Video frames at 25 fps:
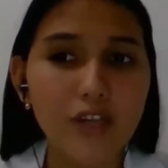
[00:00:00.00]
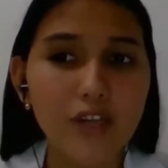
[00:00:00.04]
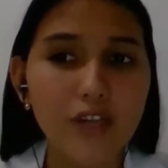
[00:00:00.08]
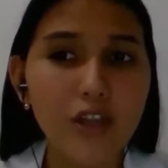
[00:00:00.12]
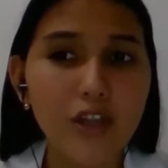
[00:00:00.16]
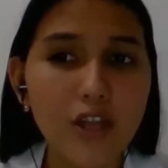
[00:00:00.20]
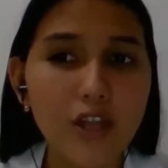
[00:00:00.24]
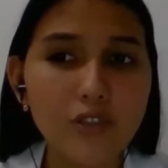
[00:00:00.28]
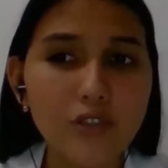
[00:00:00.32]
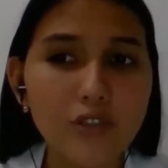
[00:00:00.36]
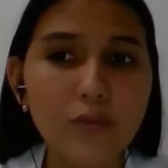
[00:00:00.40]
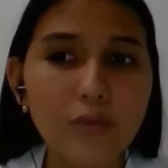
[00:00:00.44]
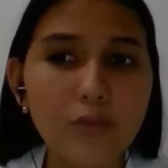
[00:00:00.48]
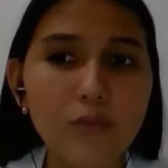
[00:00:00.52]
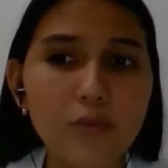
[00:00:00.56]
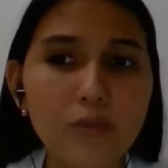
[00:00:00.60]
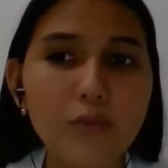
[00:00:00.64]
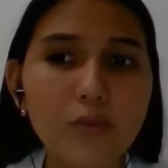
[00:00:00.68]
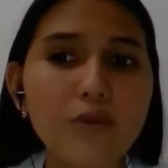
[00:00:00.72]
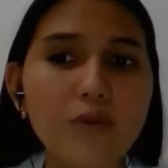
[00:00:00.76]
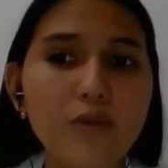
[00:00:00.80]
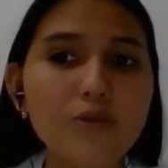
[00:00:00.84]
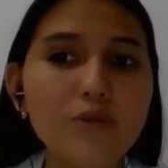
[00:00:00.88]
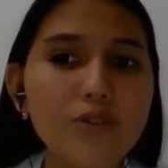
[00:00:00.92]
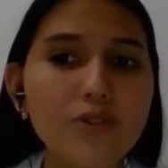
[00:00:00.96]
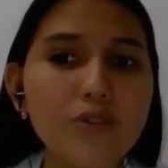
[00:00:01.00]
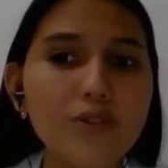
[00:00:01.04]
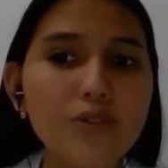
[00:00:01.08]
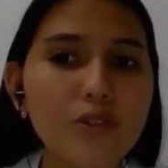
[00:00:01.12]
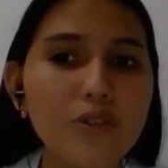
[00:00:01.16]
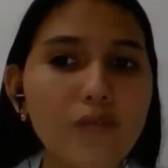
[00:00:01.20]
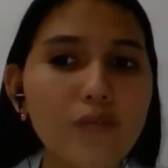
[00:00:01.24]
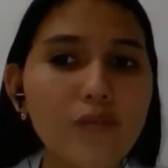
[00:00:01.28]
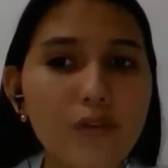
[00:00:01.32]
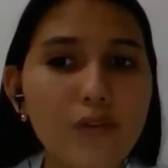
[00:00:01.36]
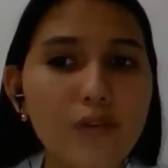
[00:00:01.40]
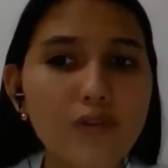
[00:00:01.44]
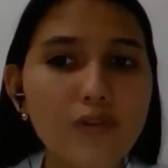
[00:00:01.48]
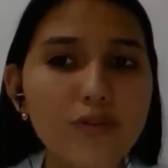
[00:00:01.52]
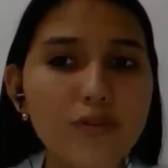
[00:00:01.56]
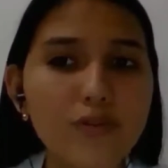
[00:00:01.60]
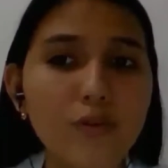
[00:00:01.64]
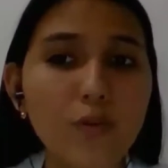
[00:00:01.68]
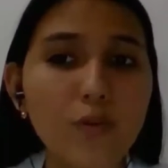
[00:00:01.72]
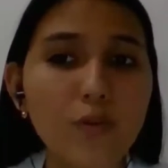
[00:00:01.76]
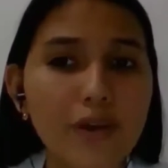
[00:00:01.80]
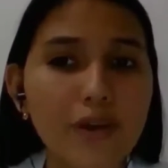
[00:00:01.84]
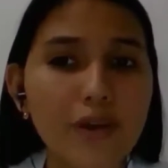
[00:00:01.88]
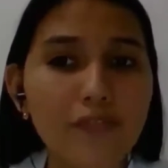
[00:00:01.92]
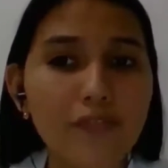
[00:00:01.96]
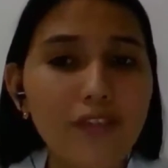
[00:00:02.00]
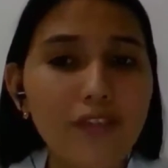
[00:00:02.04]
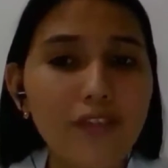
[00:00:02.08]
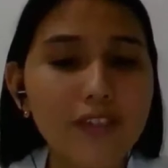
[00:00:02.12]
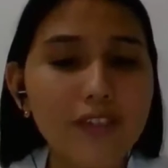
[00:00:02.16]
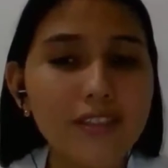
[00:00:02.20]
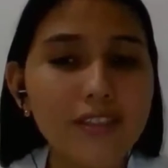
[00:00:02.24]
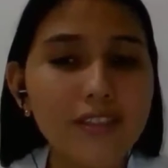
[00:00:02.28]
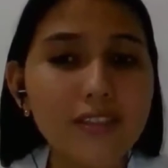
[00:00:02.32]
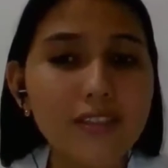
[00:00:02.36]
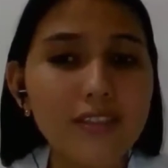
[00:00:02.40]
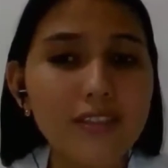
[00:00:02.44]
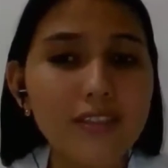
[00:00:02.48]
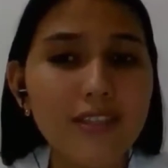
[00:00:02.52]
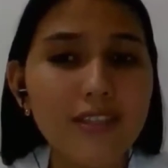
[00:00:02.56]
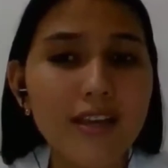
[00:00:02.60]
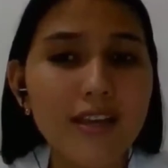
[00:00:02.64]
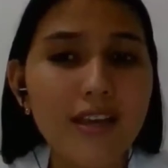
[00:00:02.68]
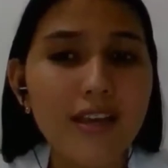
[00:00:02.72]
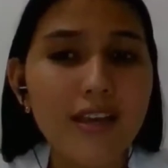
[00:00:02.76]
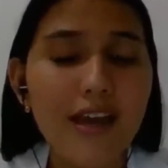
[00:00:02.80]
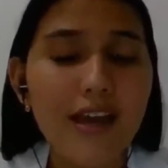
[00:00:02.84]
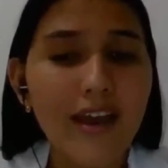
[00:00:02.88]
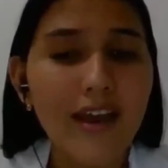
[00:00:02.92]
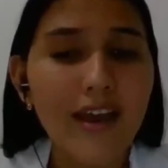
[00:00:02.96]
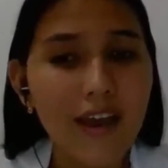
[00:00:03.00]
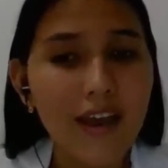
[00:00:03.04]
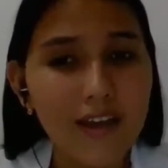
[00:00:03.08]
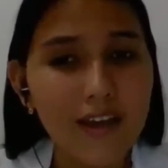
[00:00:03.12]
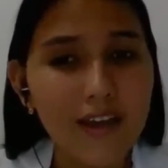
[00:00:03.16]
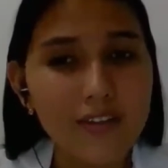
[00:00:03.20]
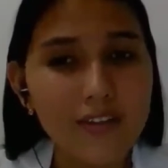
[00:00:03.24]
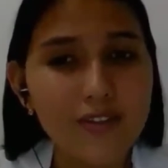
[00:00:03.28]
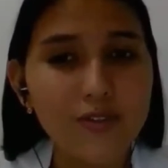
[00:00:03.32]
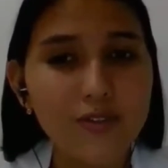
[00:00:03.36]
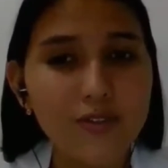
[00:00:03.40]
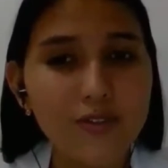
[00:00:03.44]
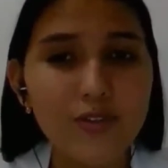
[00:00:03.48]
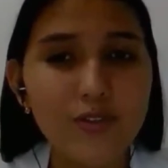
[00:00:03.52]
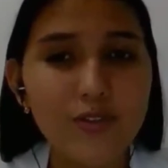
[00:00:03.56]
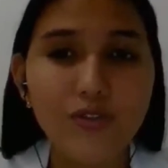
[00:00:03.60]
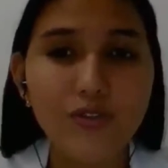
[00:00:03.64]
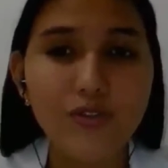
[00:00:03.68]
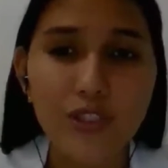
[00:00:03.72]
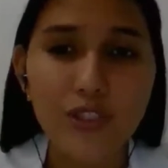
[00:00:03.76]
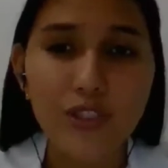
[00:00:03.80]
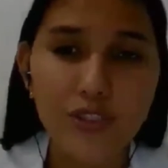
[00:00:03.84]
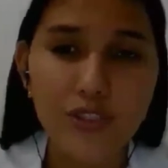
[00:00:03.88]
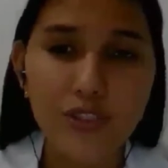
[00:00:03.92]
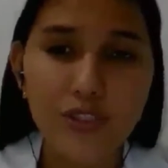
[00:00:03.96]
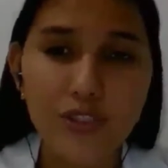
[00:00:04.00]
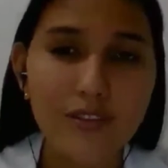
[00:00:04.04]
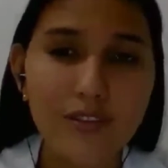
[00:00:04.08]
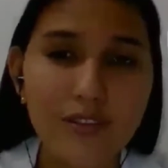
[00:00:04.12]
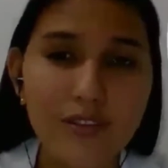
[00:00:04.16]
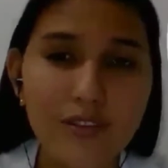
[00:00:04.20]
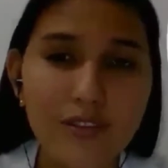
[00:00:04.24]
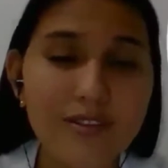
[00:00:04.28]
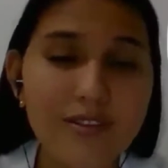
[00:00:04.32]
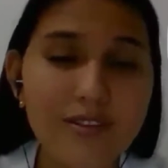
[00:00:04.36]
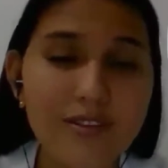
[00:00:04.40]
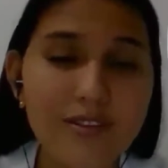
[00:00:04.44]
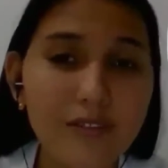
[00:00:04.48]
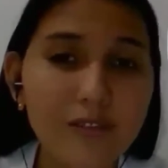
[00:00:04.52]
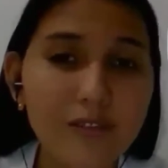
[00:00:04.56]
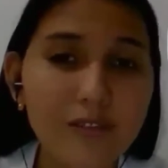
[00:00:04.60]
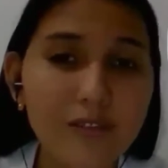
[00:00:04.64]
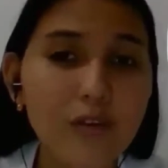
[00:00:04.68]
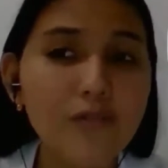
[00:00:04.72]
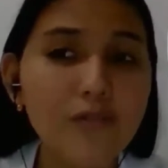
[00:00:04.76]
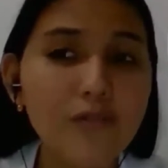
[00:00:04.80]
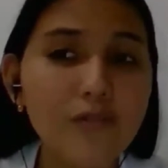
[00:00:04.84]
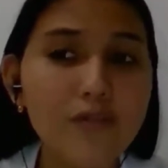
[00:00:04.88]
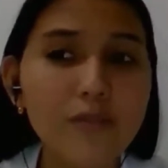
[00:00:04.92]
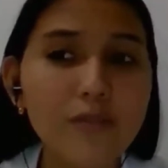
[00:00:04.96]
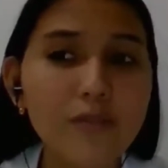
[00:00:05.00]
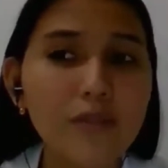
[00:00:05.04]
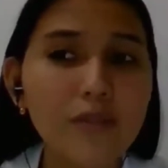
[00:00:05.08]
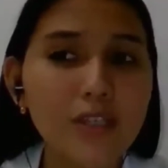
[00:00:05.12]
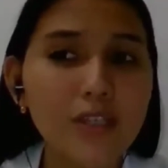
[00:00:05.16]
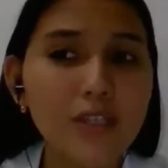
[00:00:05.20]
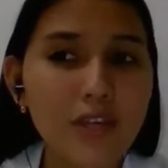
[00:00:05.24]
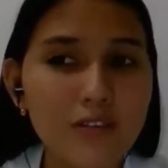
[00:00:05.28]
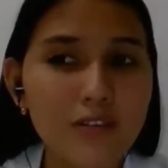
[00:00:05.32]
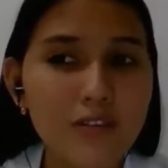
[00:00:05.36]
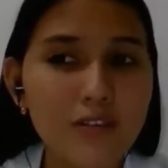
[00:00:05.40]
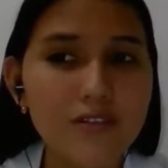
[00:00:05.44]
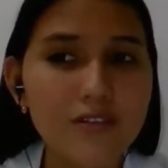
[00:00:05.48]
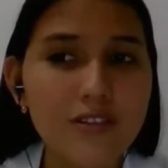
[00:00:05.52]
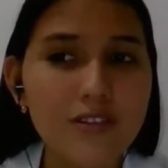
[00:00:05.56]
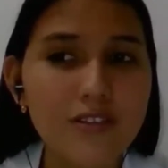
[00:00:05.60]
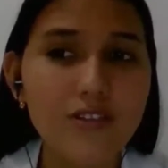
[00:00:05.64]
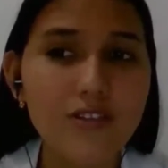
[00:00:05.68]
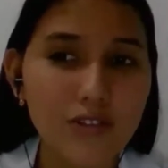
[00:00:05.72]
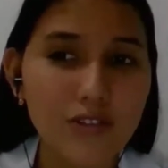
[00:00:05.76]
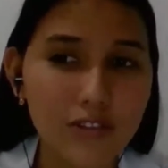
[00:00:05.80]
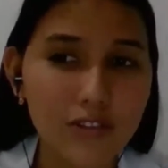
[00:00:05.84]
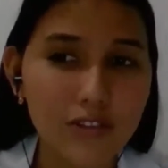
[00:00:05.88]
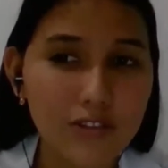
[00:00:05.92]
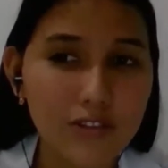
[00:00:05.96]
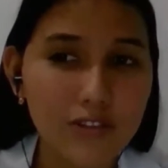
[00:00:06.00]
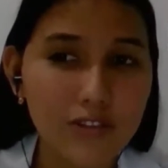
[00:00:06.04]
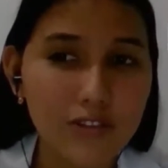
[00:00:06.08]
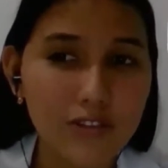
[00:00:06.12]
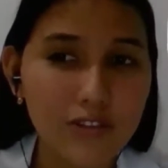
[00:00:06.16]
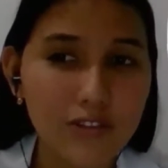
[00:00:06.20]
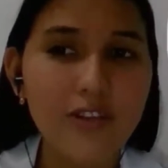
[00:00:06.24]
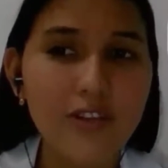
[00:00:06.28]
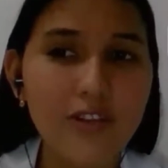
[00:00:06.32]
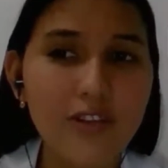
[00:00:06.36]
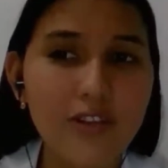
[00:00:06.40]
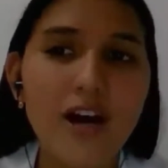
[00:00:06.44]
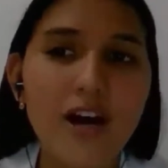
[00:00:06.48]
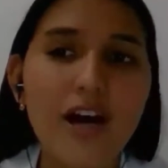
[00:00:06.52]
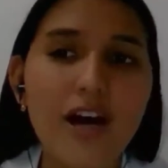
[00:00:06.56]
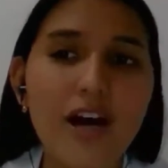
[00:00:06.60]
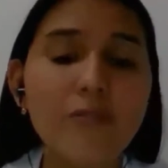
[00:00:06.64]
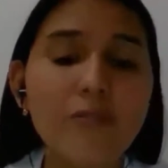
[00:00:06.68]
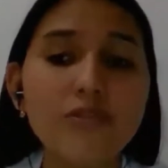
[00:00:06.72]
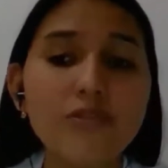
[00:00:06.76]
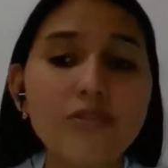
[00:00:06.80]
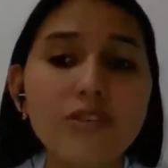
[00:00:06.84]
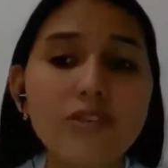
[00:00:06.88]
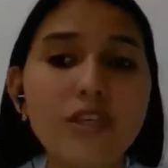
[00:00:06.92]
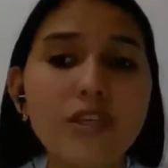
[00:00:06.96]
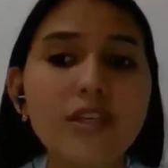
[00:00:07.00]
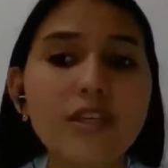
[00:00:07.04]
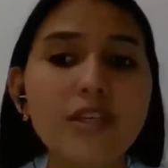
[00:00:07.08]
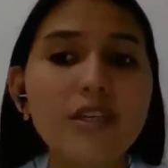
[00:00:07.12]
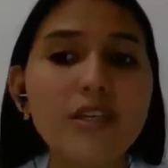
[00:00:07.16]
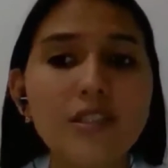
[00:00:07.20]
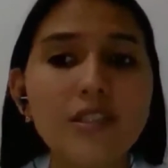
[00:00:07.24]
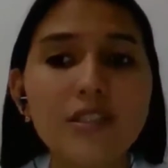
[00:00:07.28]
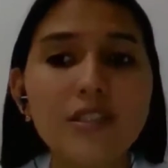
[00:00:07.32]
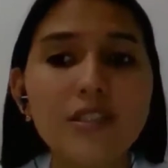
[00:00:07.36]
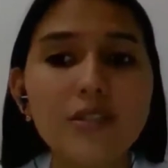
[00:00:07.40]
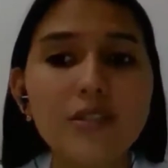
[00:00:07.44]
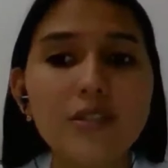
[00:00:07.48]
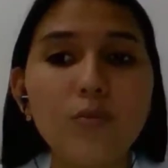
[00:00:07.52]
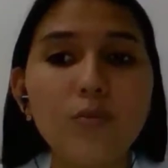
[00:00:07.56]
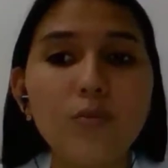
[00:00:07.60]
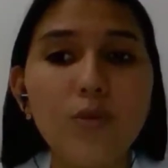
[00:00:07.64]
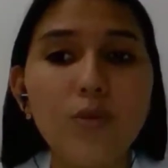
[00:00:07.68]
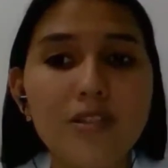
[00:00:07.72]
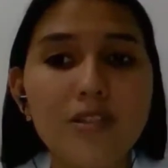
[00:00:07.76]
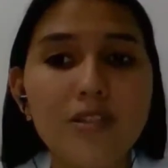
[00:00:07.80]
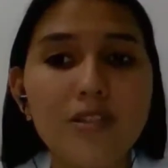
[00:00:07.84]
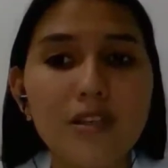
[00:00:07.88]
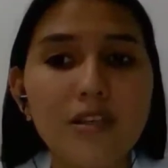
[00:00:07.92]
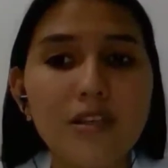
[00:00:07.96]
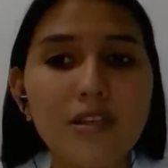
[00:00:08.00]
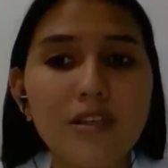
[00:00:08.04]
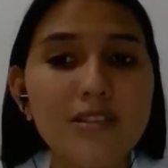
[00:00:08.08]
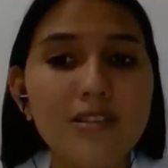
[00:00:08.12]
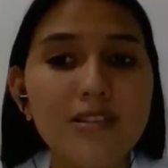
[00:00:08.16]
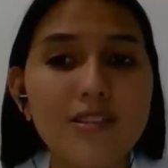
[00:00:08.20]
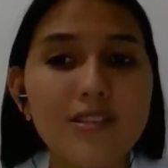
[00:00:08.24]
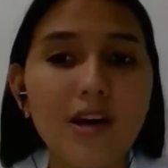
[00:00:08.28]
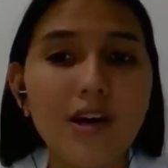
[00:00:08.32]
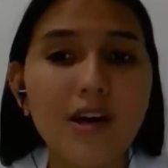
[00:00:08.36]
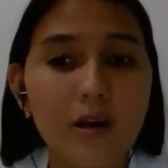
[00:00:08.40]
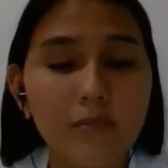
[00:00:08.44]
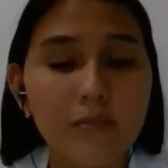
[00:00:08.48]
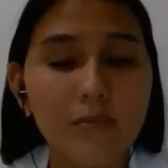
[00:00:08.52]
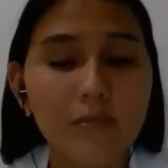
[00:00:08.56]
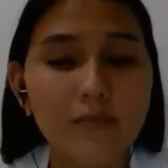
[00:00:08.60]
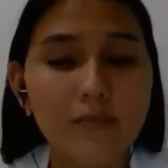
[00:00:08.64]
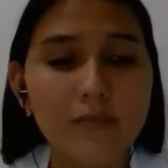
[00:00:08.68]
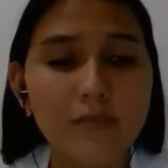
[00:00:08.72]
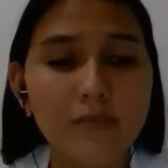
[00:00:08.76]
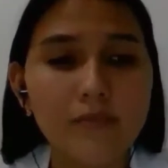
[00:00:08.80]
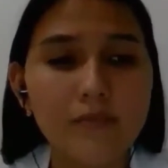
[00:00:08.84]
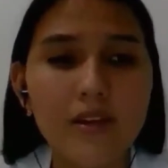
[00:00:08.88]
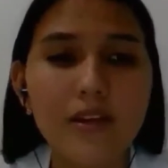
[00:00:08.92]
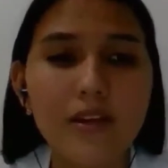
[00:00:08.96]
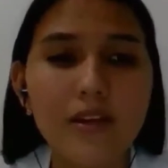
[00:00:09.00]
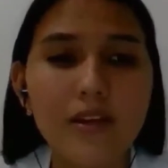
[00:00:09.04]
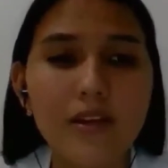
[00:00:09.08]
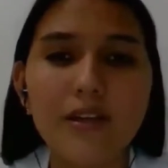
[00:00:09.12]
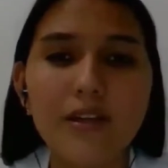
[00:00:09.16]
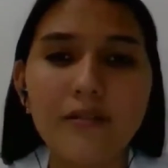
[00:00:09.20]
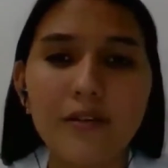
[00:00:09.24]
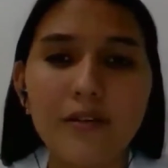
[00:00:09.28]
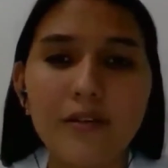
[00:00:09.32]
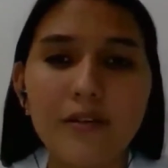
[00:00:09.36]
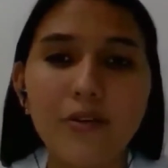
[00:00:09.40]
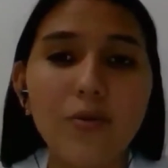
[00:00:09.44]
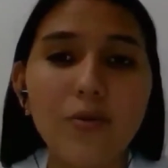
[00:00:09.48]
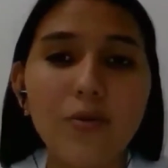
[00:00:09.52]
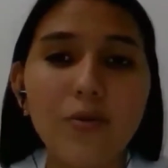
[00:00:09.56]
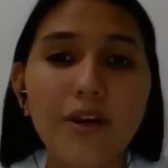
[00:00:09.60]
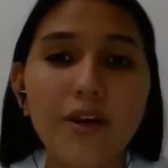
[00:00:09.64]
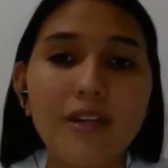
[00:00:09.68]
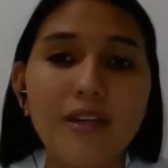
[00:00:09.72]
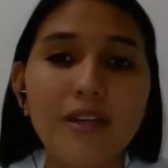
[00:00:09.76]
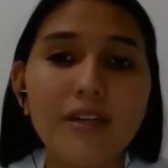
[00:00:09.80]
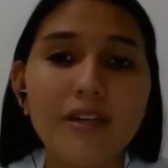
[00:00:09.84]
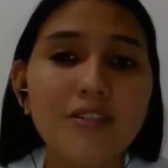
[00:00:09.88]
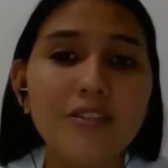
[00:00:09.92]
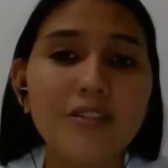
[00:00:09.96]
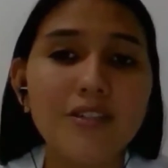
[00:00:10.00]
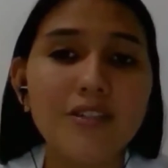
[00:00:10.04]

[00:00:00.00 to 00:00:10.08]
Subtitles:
Hence, nutritional status often becomes disordered and protein energy wasted is common, requiring dietary adjustments in this population.